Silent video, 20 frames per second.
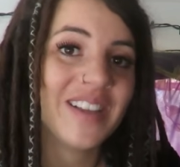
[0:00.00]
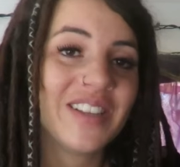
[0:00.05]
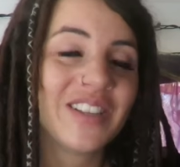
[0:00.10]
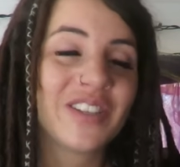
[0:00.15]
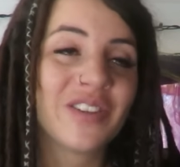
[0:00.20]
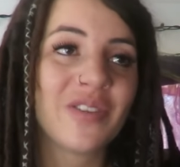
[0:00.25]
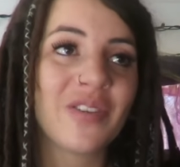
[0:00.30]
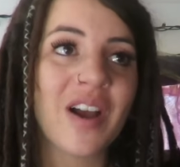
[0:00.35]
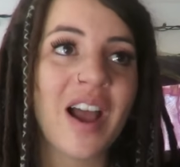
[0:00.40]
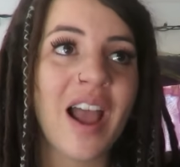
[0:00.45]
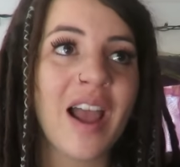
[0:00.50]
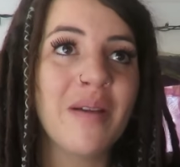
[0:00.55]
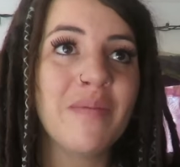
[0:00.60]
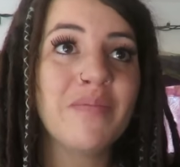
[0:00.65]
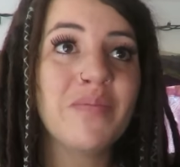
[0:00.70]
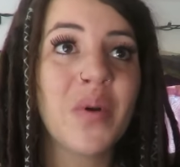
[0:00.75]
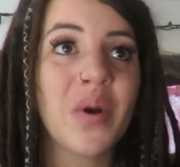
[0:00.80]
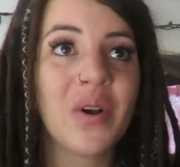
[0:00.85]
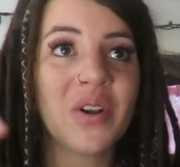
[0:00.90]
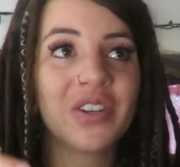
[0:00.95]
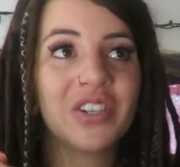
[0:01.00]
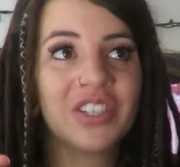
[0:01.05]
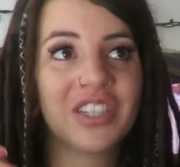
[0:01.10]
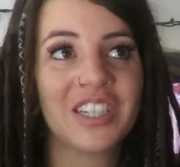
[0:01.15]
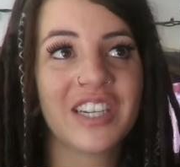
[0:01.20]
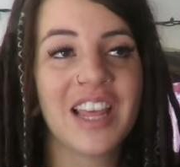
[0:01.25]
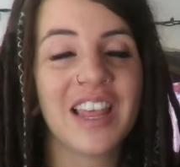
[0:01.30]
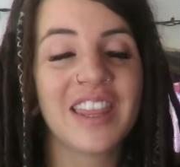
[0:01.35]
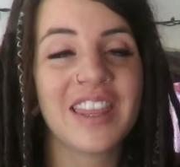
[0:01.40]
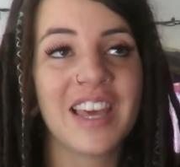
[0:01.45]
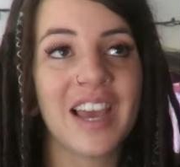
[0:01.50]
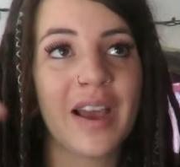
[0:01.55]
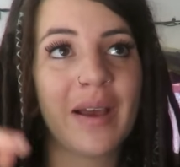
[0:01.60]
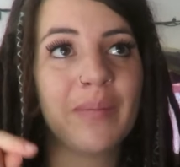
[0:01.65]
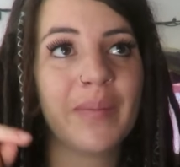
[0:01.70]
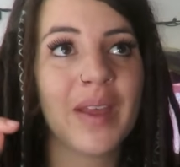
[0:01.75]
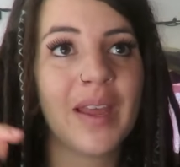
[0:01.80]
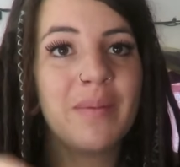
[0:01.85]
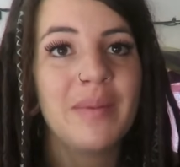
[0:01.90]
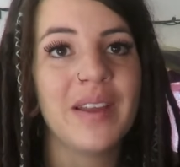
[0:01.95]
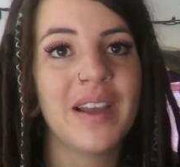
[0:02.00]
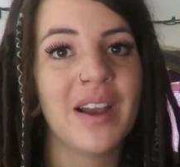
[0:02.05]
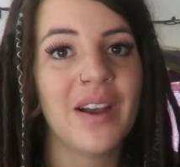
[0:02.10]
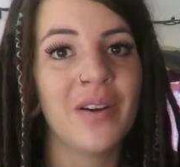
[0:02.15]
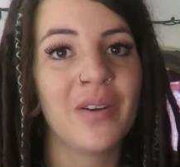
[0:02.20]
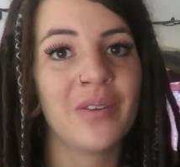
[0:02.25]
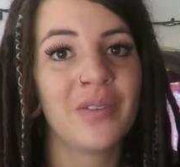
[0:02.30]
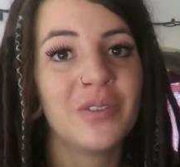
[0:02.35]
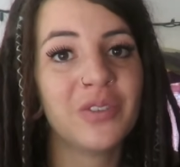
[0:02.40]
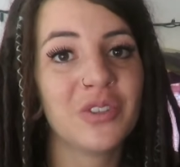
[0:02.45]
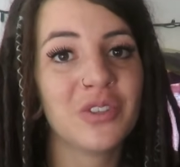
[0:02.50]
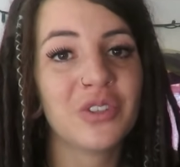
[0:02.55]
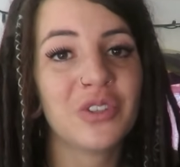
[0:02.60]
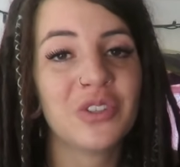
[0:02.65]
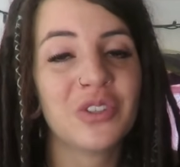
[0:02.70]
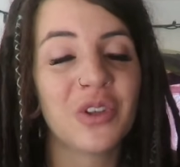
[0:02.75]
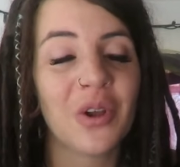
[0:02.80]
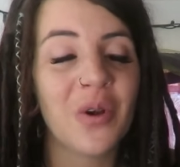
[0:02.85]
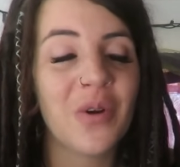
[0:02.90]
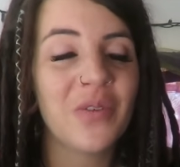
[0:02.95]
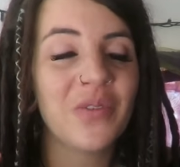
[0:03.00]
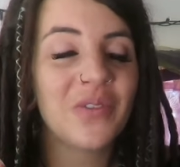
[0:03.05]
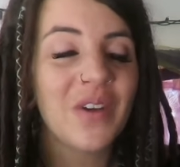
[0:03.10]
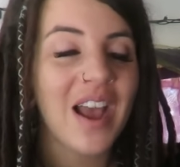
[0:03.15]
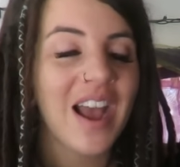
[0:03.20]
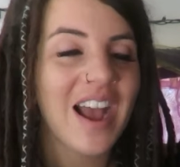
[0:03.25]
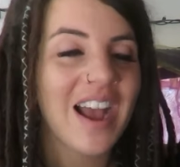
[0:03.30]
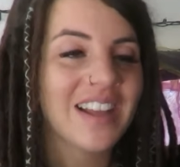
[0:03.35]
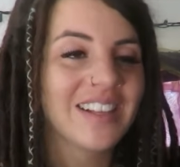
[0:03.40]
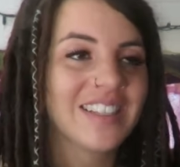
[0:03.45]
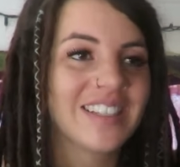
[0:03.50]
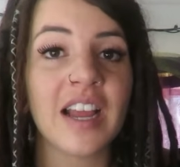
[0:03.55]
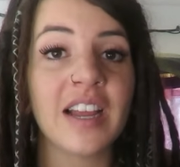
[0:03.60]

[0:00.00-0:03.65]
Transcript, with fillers: So I pushed that baby out so fast.